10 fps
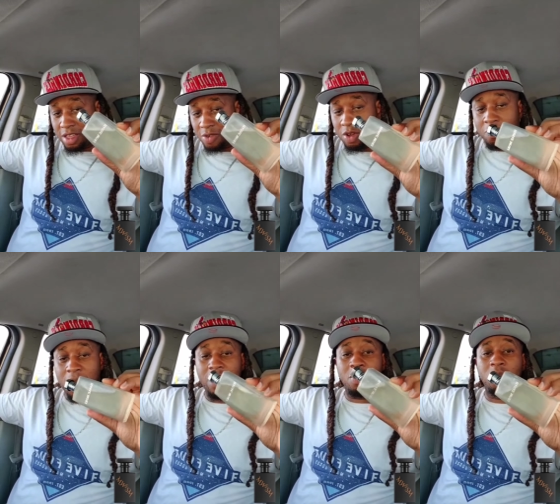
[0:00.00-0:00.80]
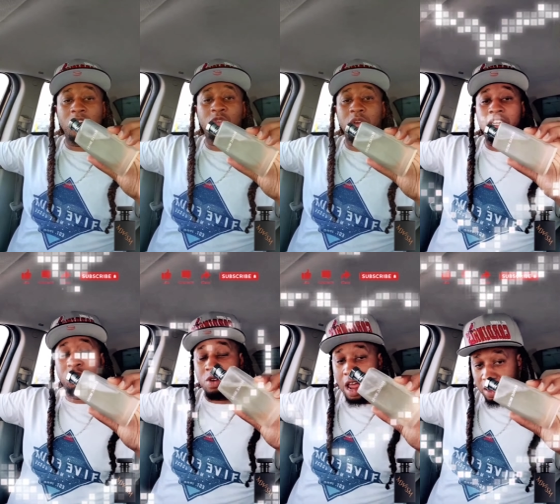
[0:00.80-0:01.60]
I, wouldn't pay no more than twenty
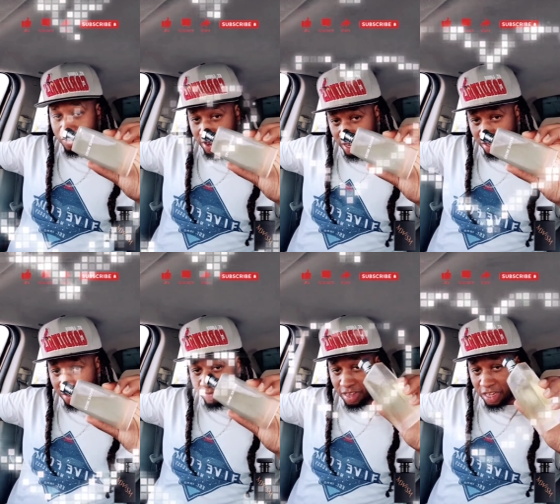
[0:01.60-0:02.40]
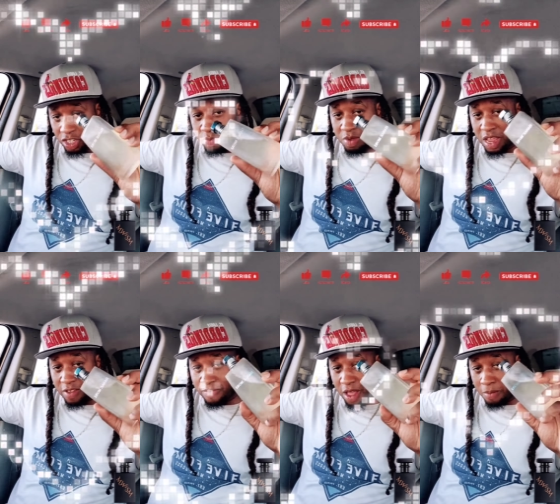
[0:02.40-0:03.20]
two dollars for this. This should be
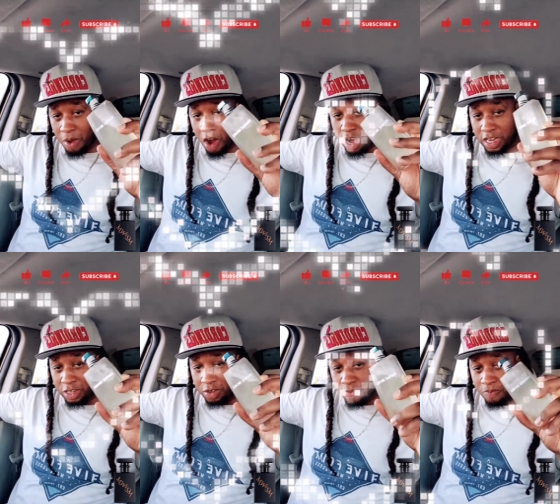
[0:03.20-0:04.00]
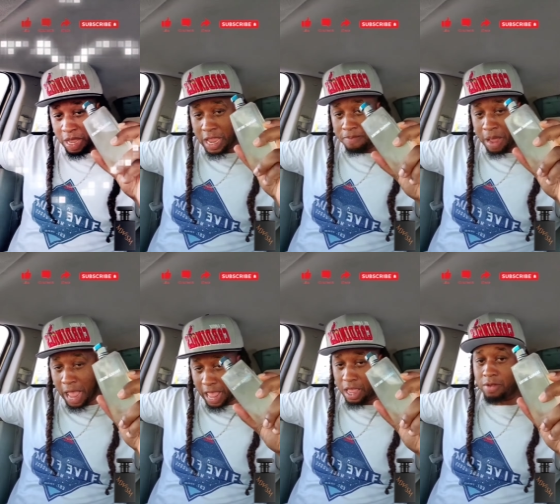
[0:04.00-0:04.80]
a, a bargain being
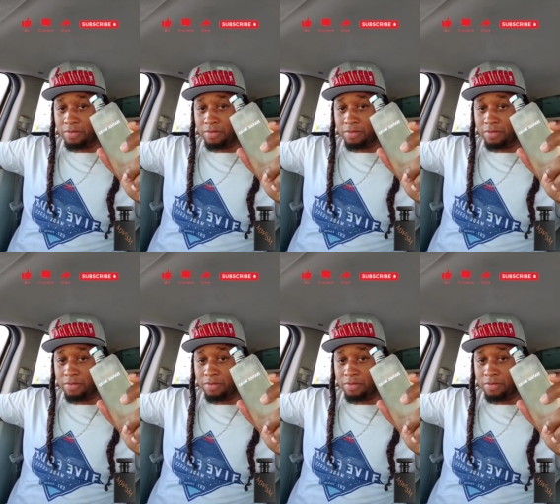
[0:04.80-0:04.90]
buy.